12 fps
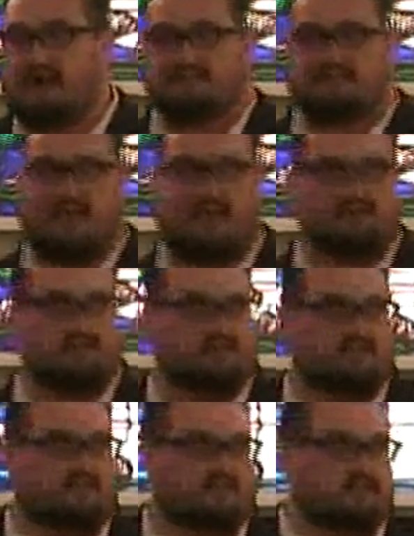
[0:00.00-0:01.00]
God's
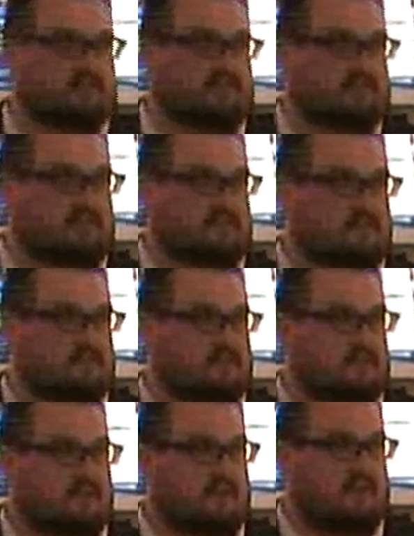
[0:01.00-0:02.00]
actions.
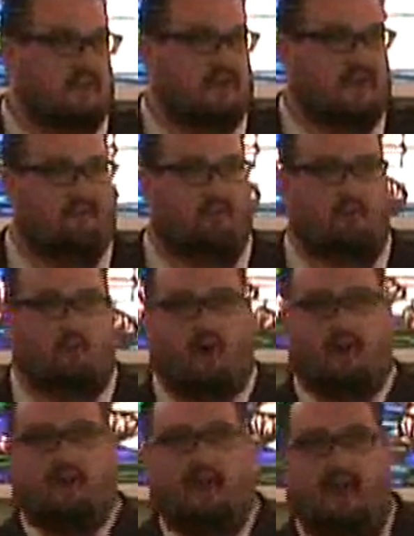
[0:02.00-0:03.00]
If we
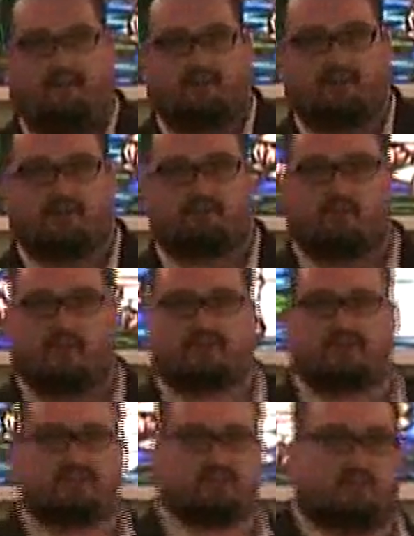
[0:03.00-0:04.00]
wanted to have a good
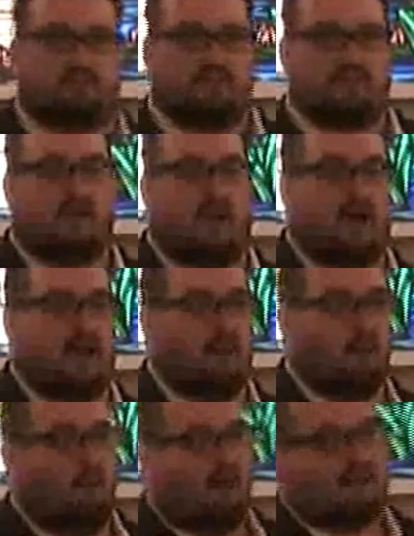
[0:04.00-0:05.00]
relationship with God
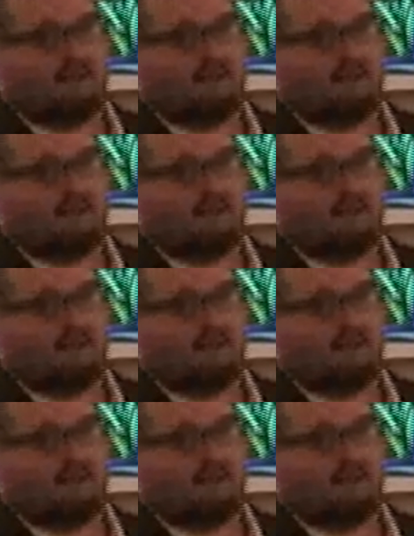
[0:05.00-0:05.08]
at